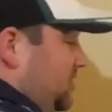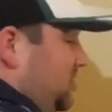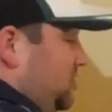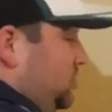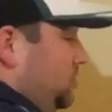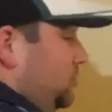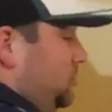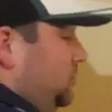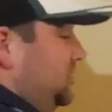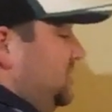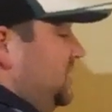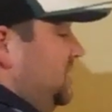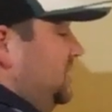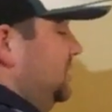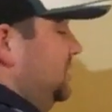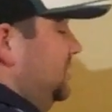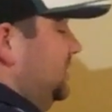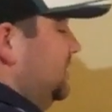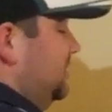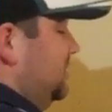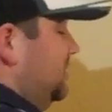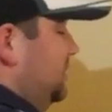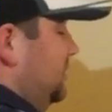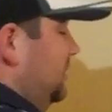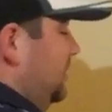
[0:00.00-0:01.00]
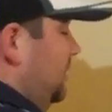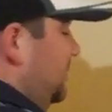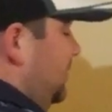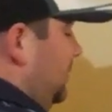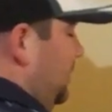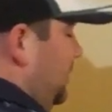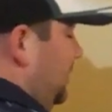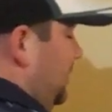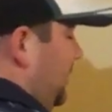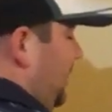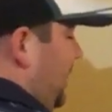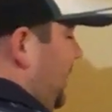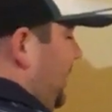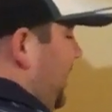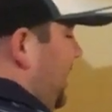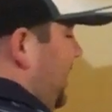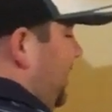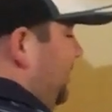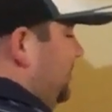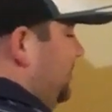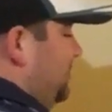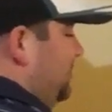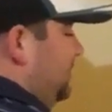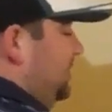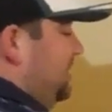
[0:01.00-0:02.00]
two digits
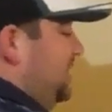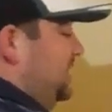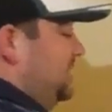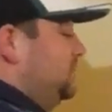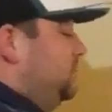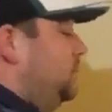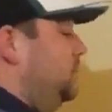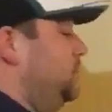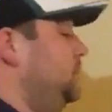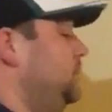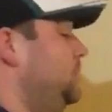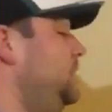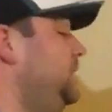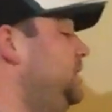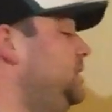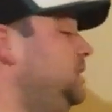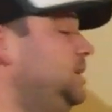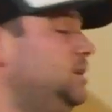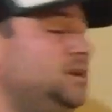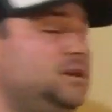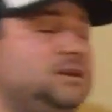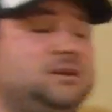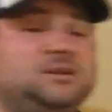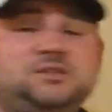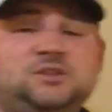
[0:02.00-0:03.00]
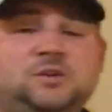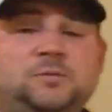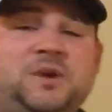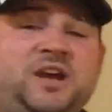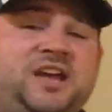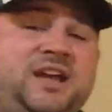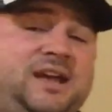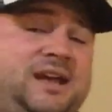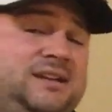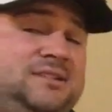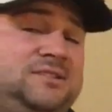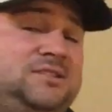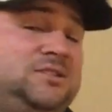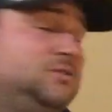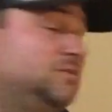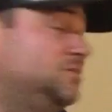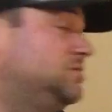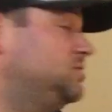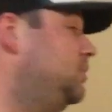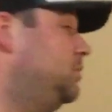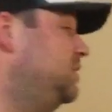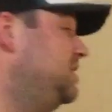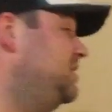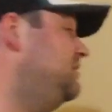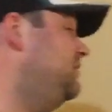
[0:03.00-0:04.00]
after the decimal point. So my answer is
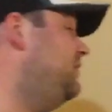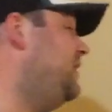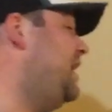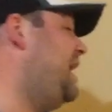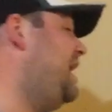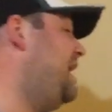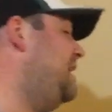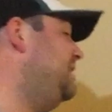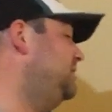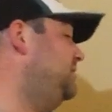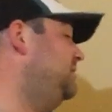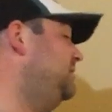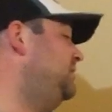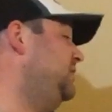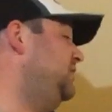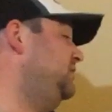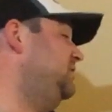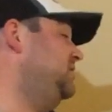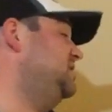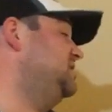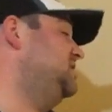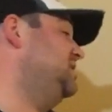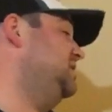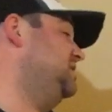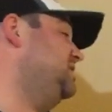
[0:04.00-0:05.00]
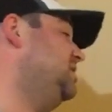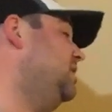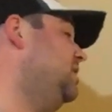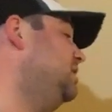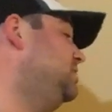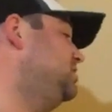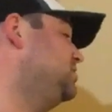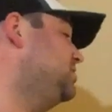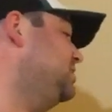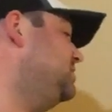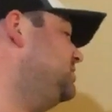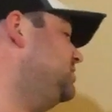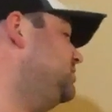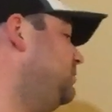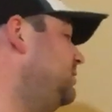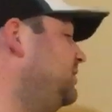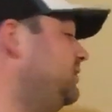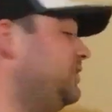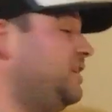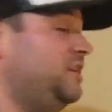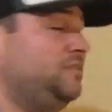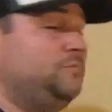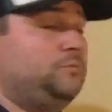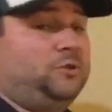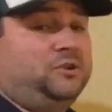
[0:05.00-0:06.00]
25 and 56 hundredths,
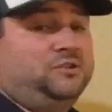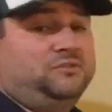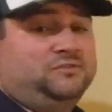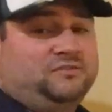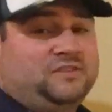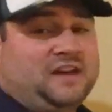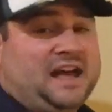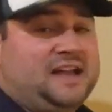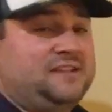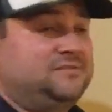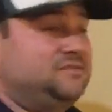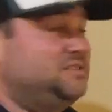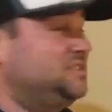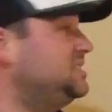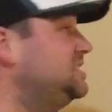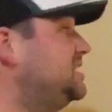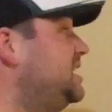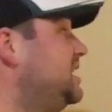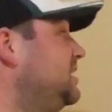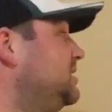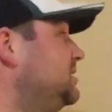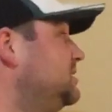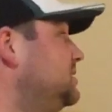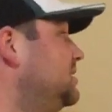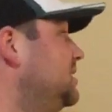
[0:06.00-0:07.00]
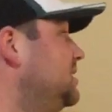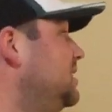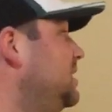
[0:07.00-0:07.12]
25.56.